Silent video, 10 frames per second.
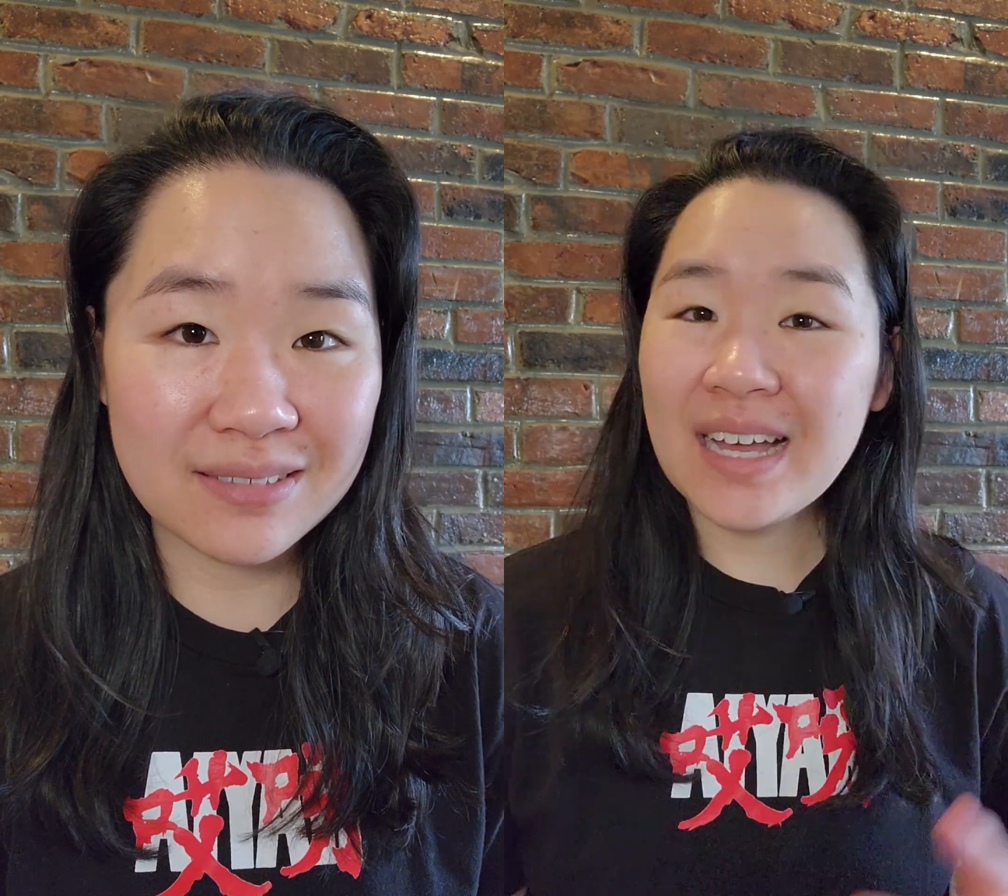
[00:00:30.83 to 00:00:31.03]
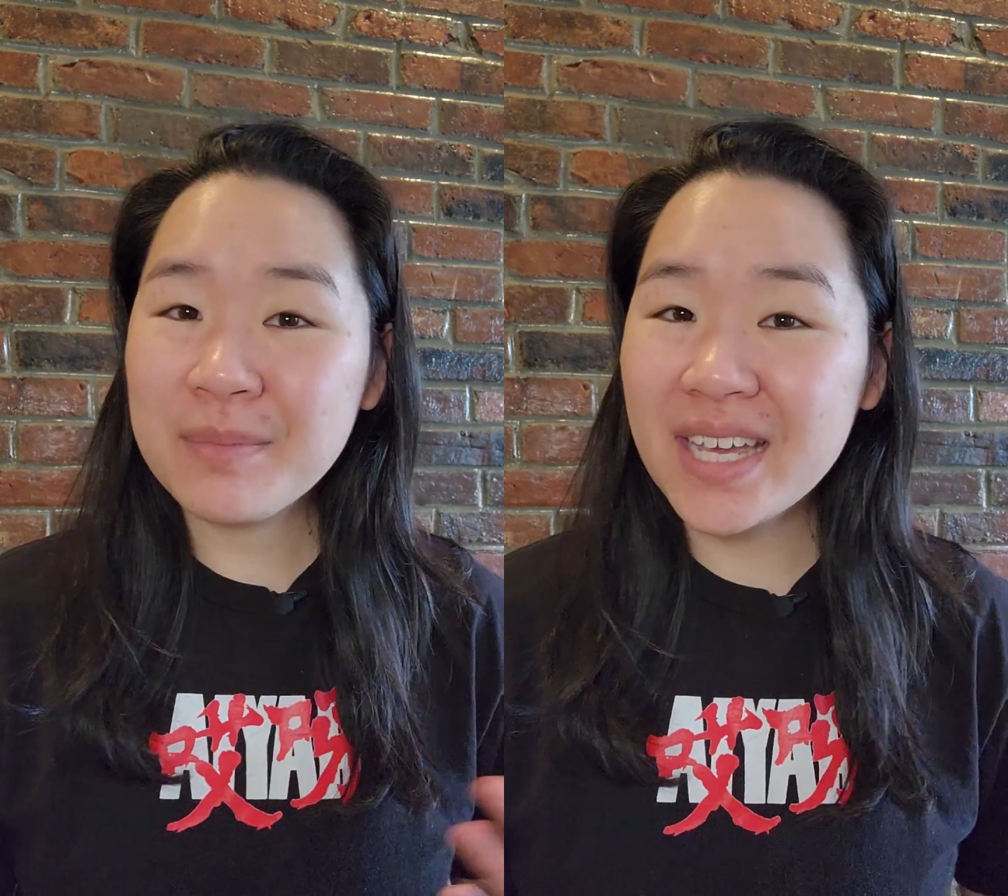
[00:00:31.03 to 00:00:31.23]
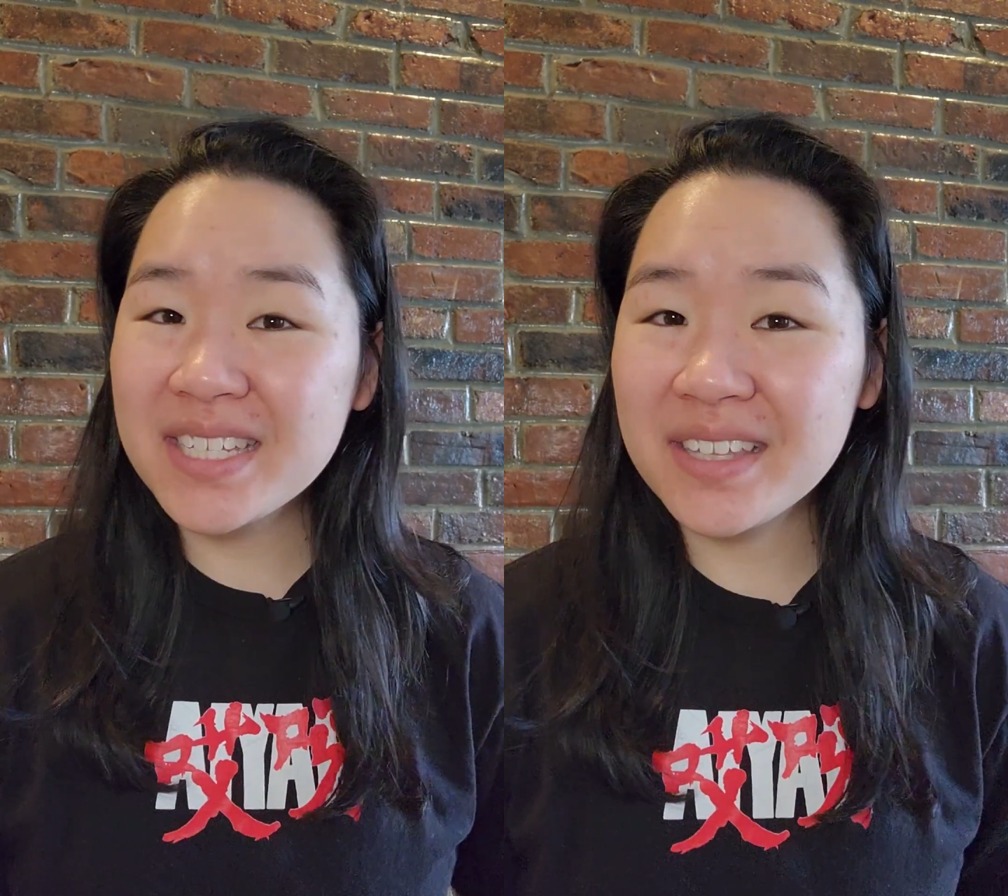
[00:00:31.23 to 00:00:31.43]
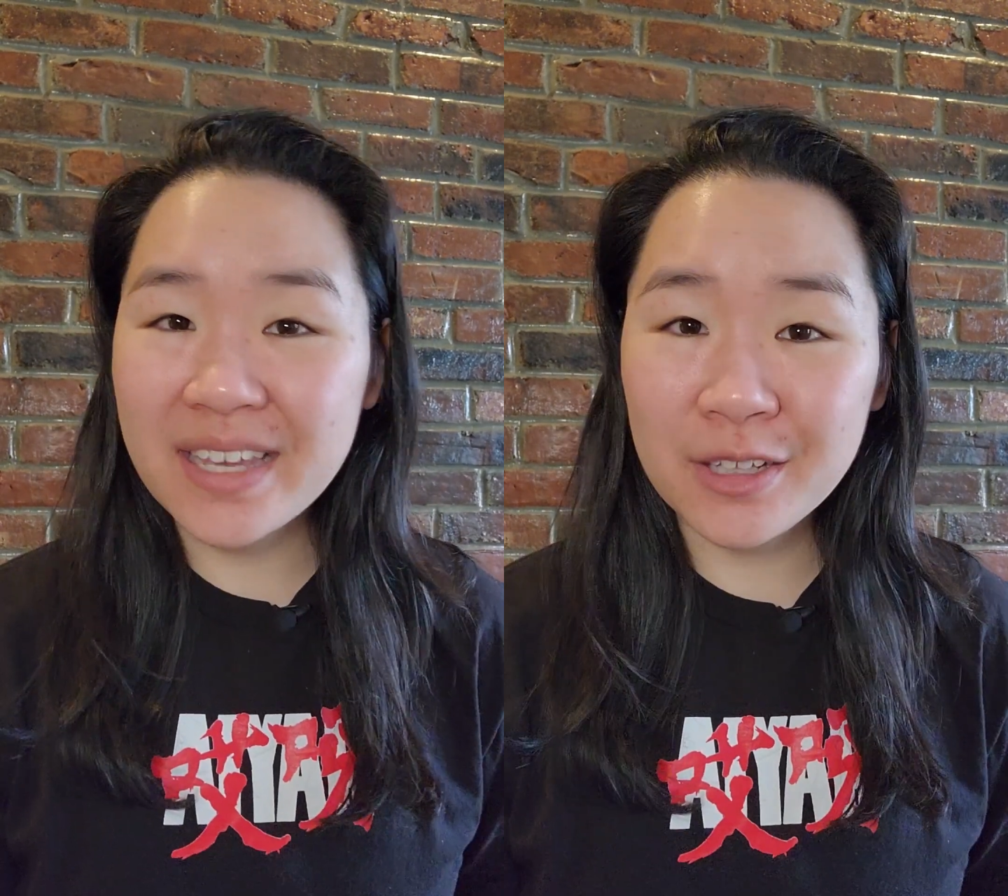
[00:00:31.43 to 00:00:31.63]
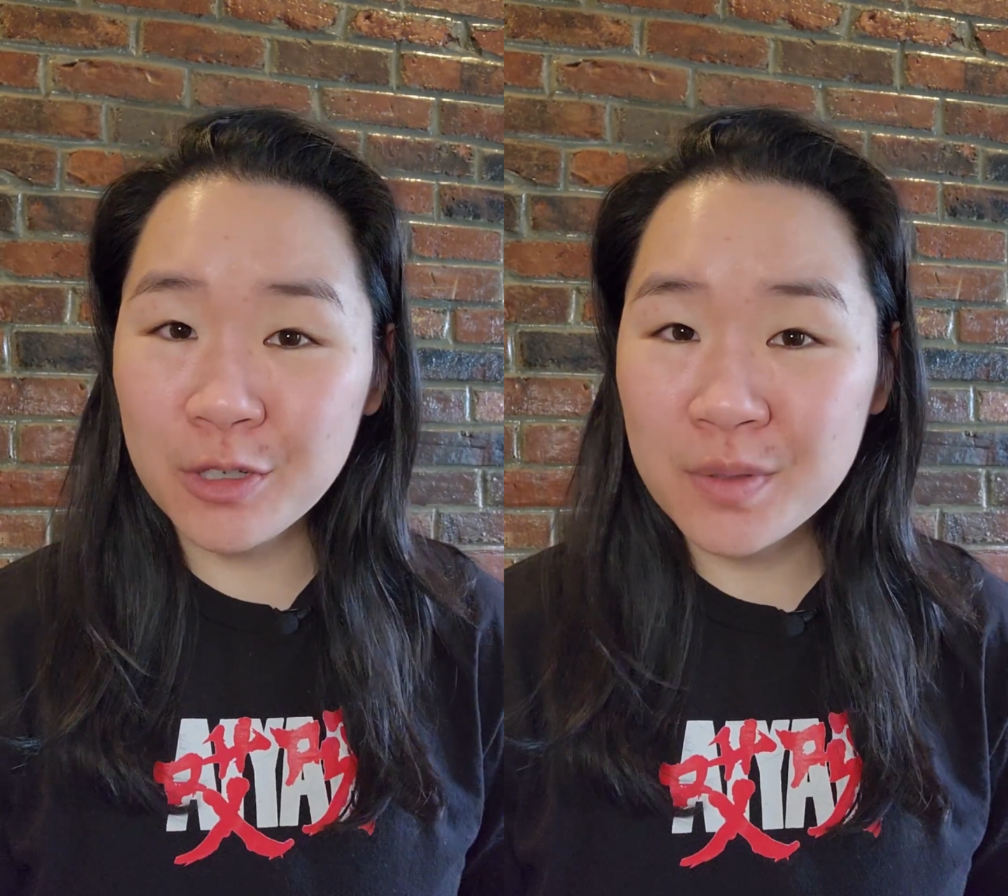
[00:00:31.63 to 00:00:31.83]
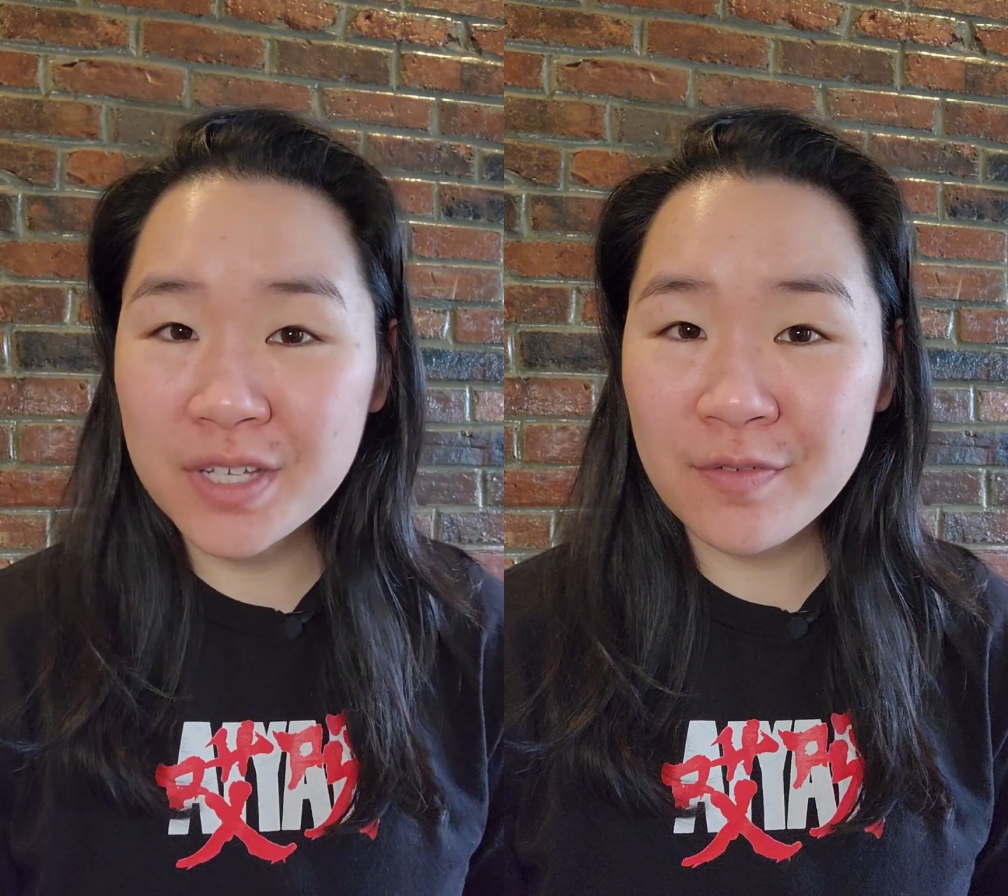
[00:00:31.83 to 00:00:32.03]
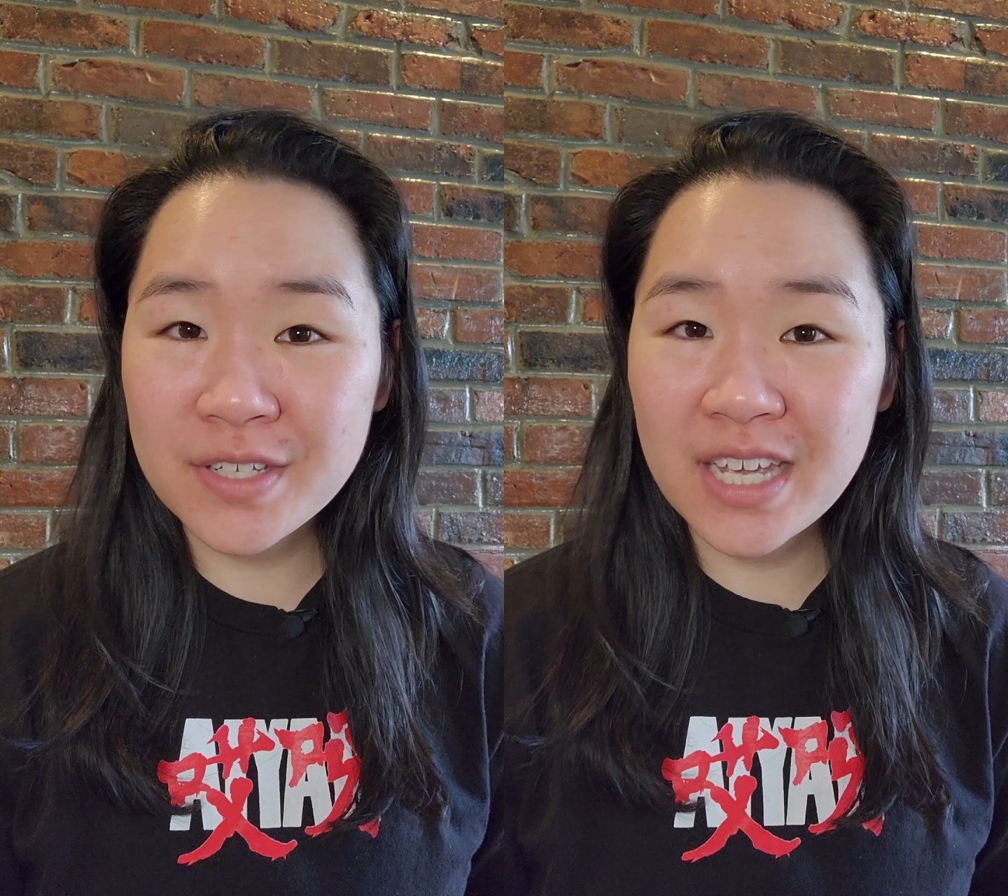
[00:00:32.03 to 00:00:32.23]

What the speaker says: I'm guessing that glue was off the